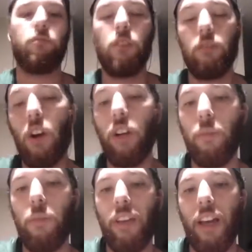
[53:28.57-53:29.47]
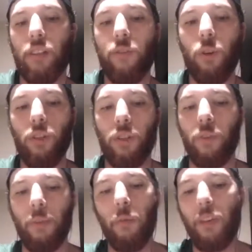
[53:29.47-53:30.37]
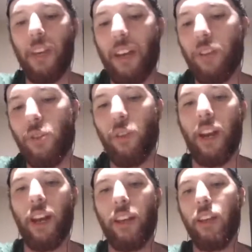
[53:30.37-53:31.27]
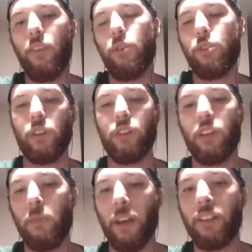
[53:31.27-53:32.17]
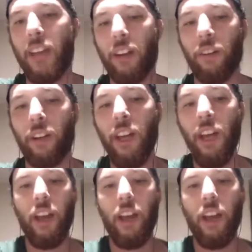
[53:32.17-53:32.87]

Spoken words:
Well, arguably, yes, of course it will. I mean, we can't control that. I can give you instructions how to make a daiquiri.